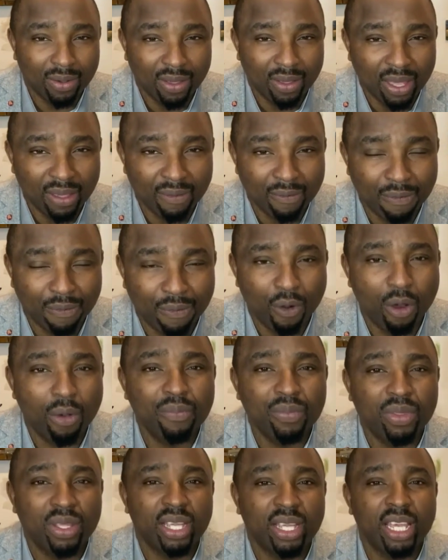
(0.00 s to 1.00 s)

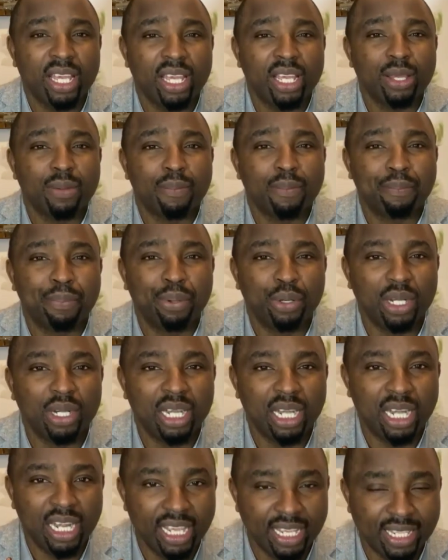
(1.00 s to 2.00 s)
inform the
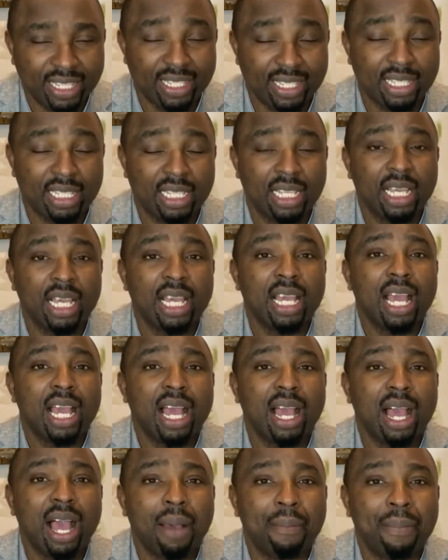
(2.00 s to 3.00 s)
police
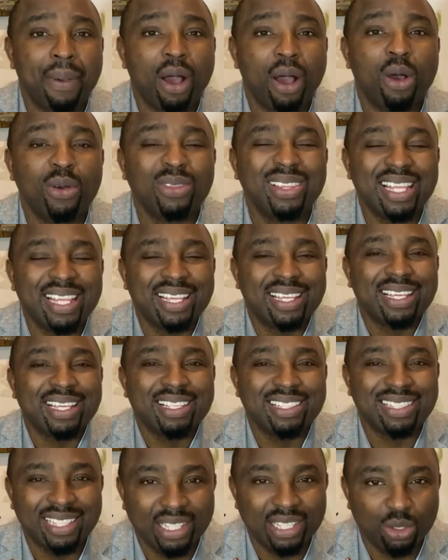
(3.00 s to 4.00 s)
about the
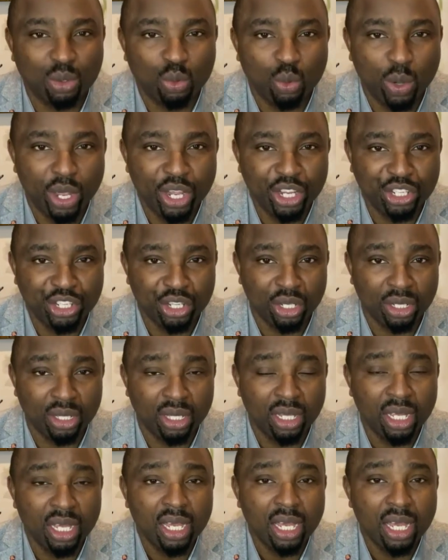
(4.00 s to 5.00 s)
situation,
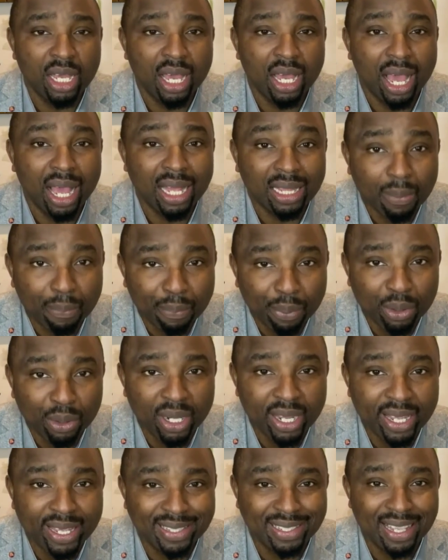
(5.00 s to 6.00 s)
and the
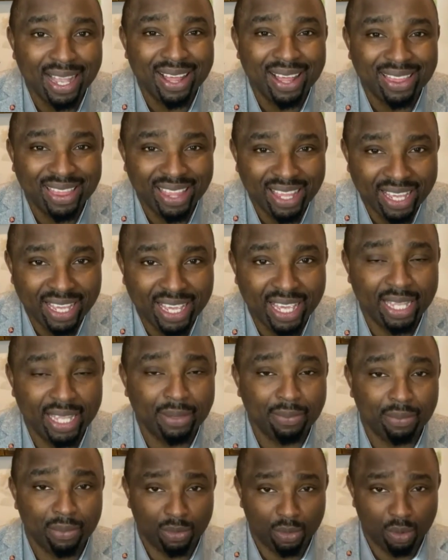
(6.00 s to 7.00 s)
police
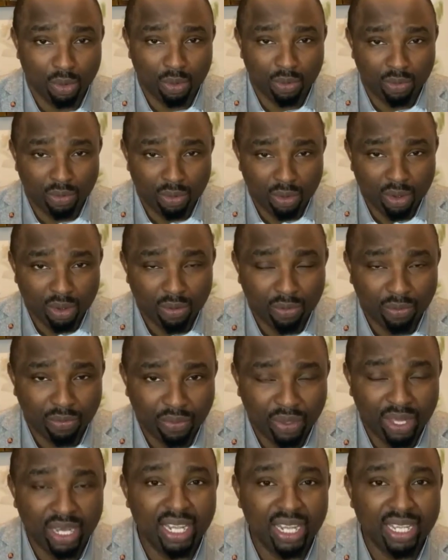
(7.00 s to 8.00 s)
thinking or
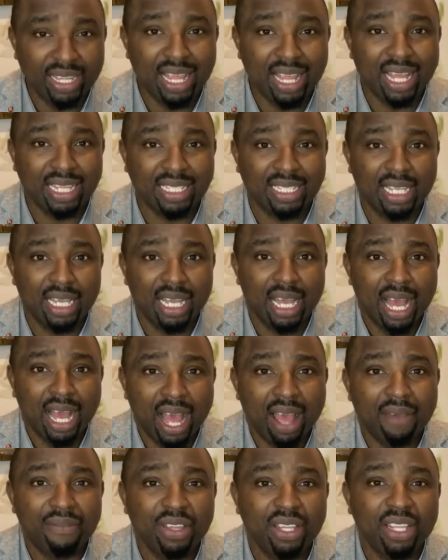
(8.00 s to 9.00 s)
feeling that
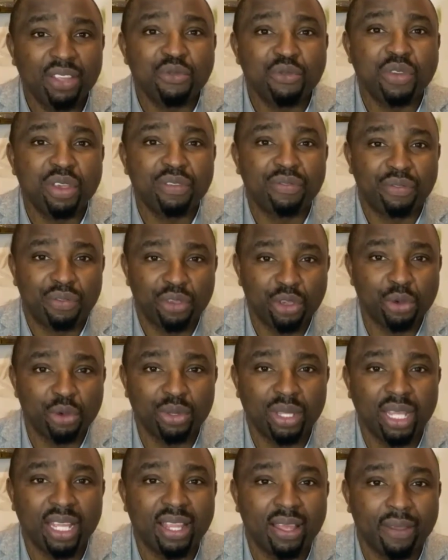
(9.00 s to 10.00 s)
having
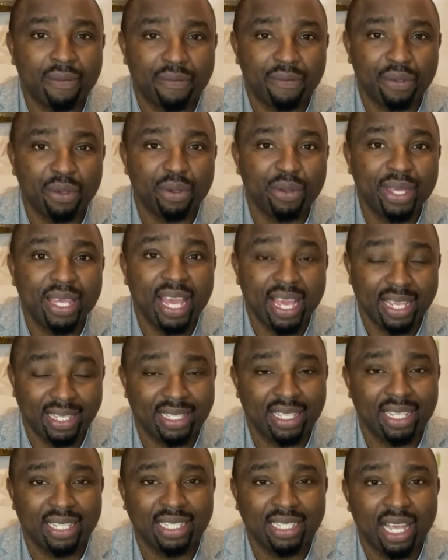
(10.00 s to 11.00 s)
reviewed it, they feel
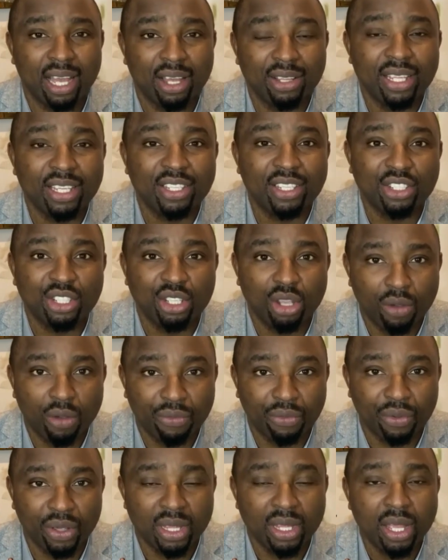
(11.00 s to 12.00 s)
yes, the child is
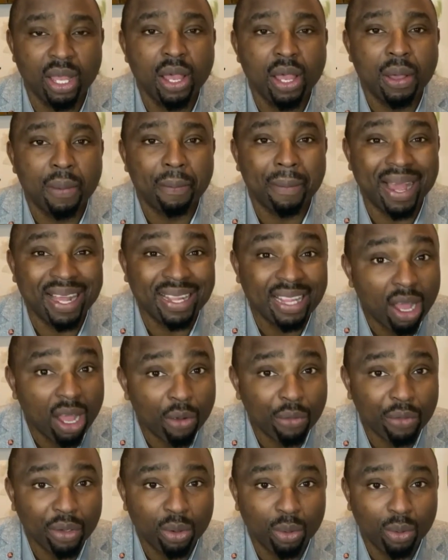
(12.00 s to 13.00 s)
suffering,
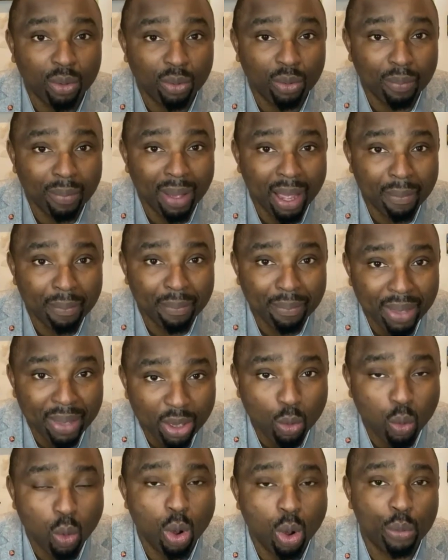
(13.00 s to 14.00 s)
might
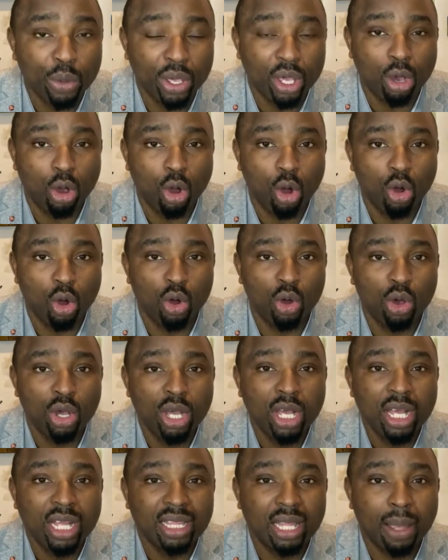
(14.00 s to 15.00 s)
make what we call
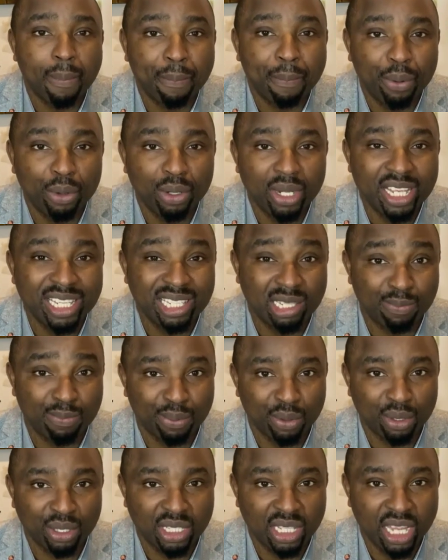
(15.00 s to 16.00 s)
the police
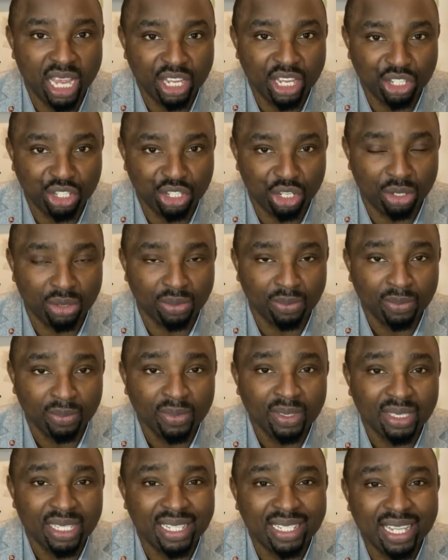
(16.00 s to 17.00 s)

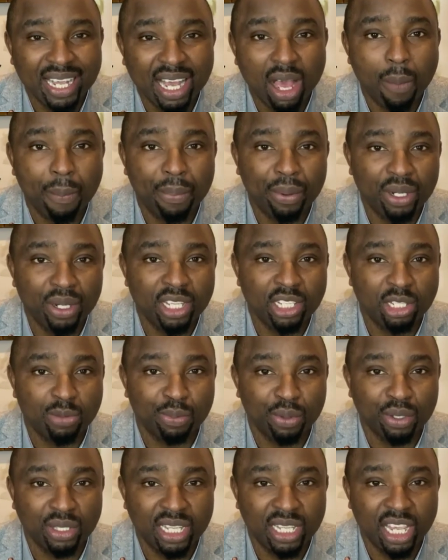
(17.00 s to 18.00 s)
protection. They take out police
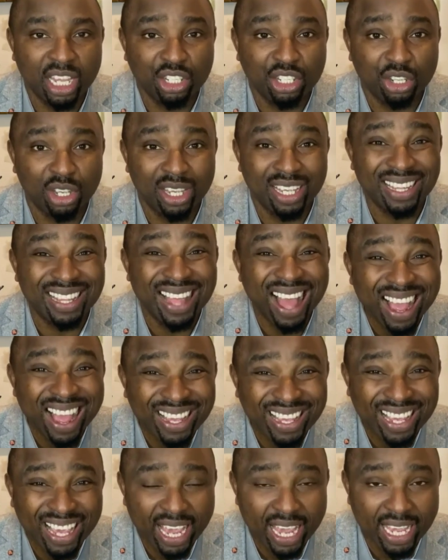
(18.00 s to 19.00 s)
protection. In
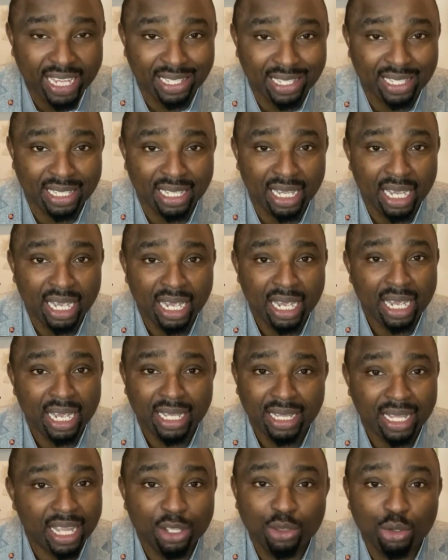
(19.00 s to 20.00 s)
that case,
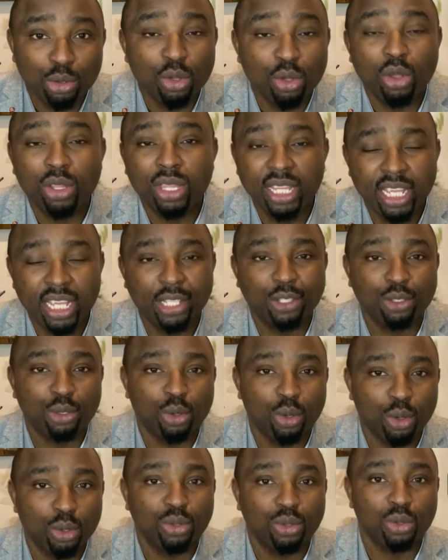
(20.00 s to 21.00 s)
they do not need to
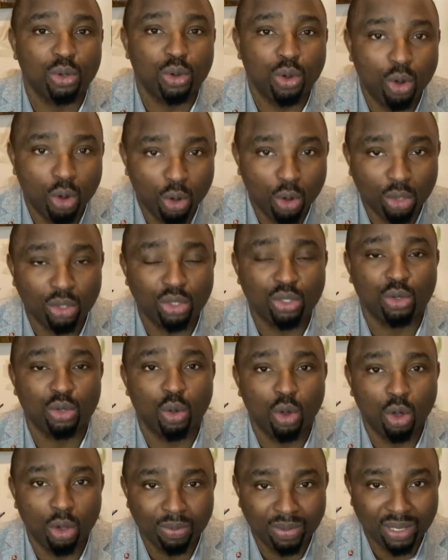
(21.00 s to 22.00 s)
go to court
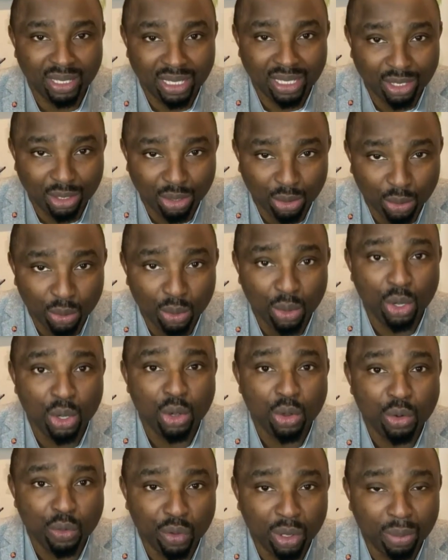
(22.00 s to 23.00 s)
to
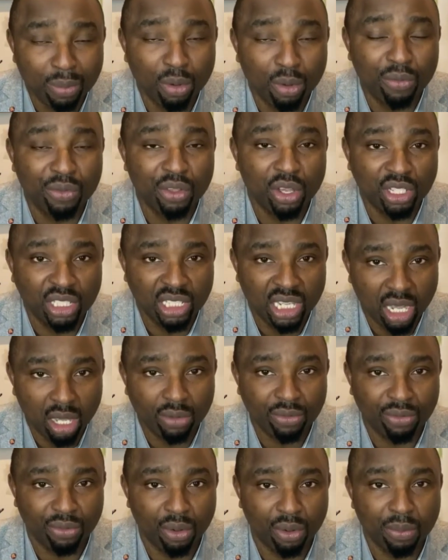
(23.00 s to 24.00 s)
remove your
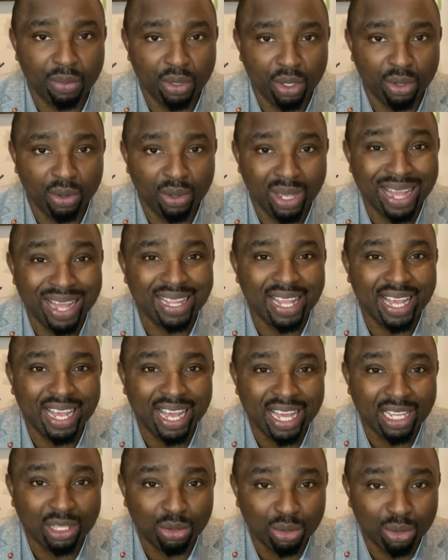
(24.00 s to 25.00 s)
child from you, and they
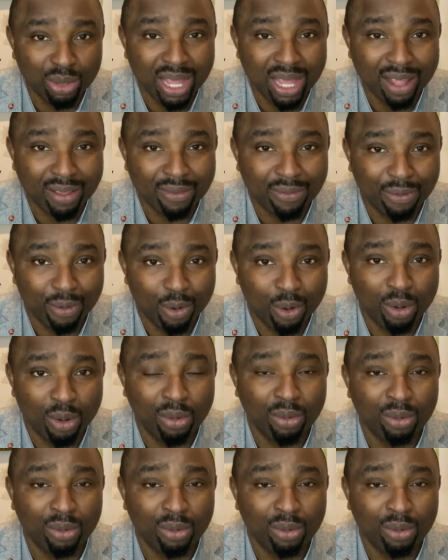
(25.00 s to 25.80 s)
can do that for